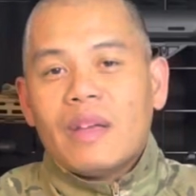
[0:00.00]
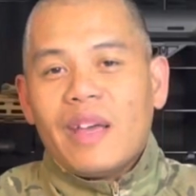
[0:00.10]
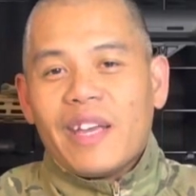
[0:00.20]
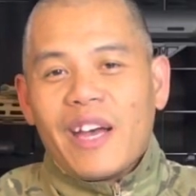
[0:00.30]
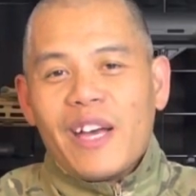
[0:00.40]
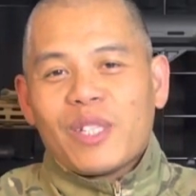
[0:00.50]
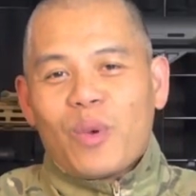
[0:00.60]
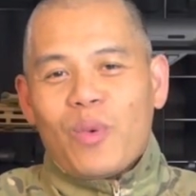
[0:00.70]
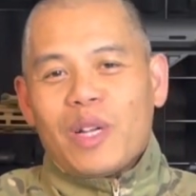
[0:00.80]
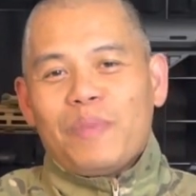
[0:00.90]
Hey guys,
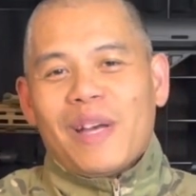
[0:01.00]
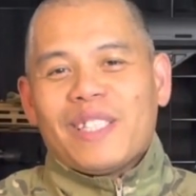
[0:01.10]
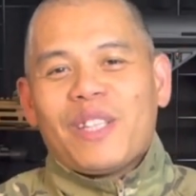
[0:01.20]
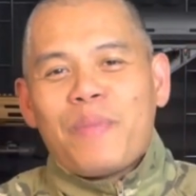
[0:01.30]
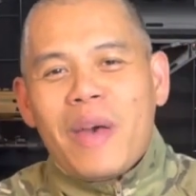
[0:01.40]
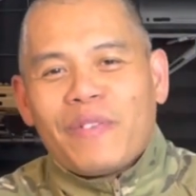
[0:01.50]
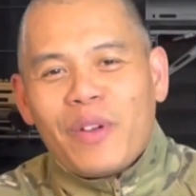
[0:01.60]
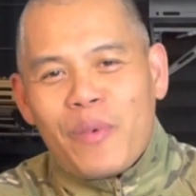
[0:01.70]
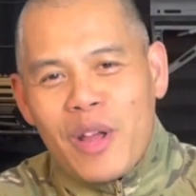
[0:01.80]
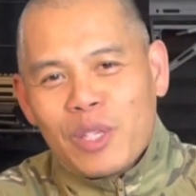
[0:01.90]
welcome back to the
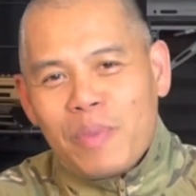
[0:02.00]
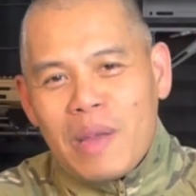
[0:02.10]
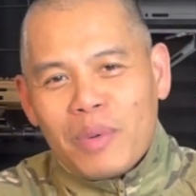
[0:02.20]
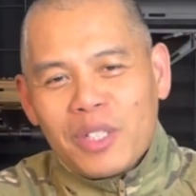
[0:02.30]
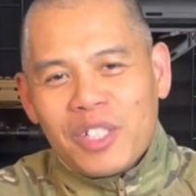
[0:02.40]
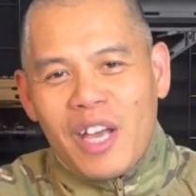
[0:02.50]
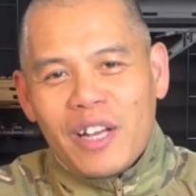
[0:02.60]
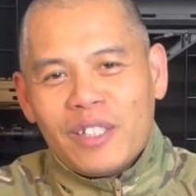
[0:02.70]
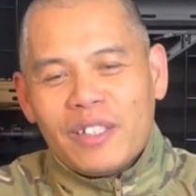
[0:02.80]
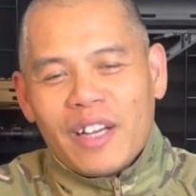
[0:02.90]
MagFed Ranch Paintball
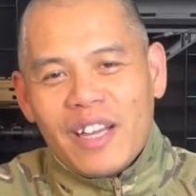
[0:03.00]
channel,